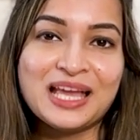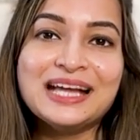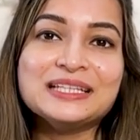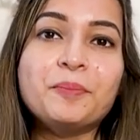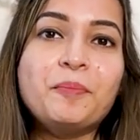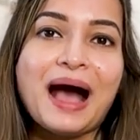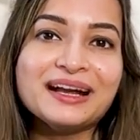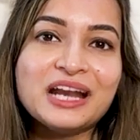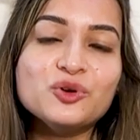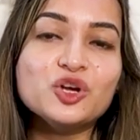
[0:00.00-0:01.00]
The
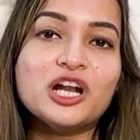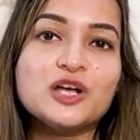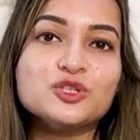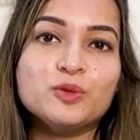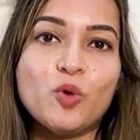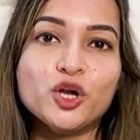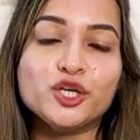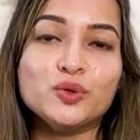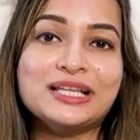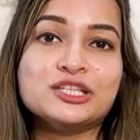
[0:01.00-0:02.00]
background carousel
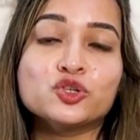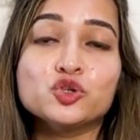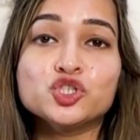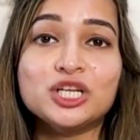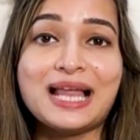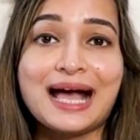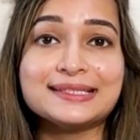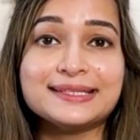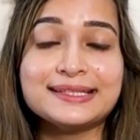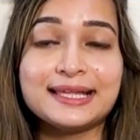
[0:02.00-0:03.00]
module is crucial as
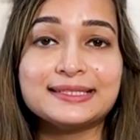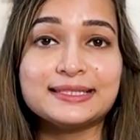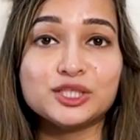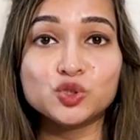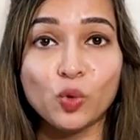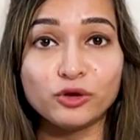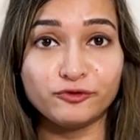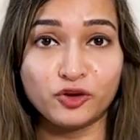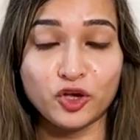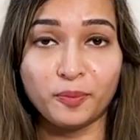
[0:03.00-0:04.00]
it sets the tone for
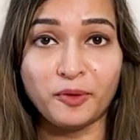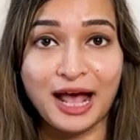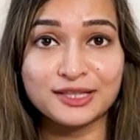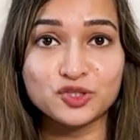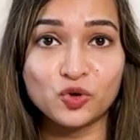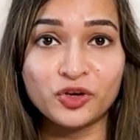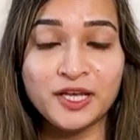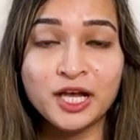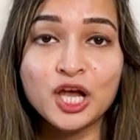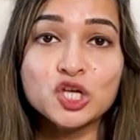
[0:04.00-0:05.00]
your brand
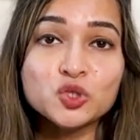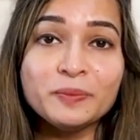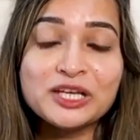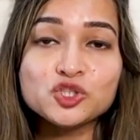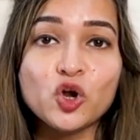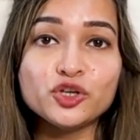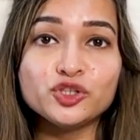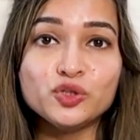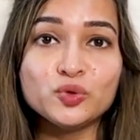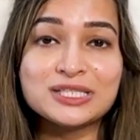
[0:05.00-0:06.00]
story. So make sure to
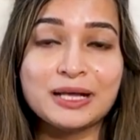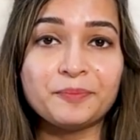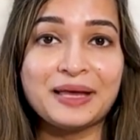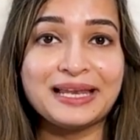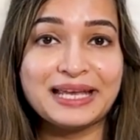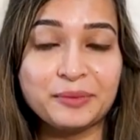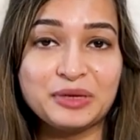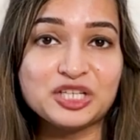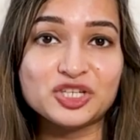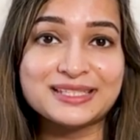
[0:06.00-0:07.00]
use compelling
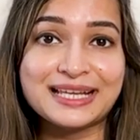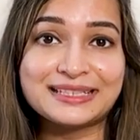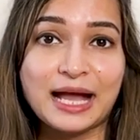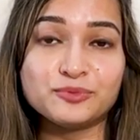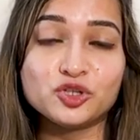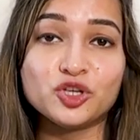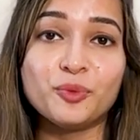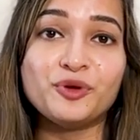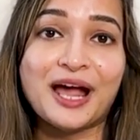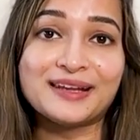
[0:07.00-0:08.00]
images that capture your
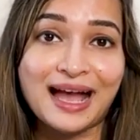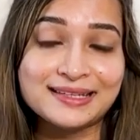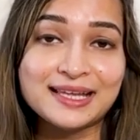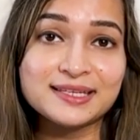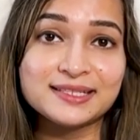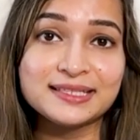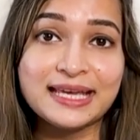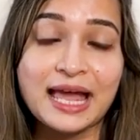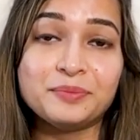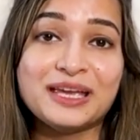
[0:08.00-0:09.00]
brand identity
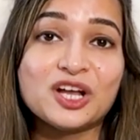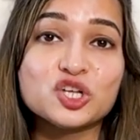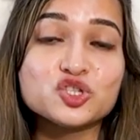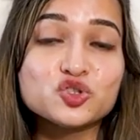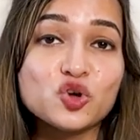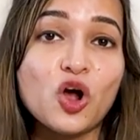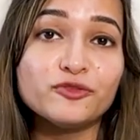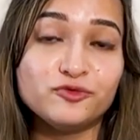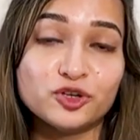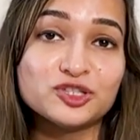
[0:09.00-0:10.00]
and make a strong
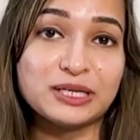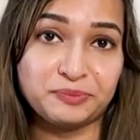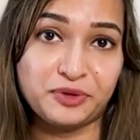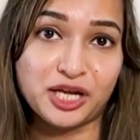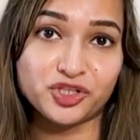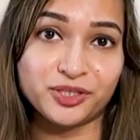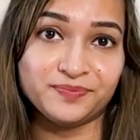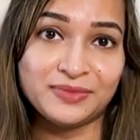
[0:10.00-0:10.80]
first impression.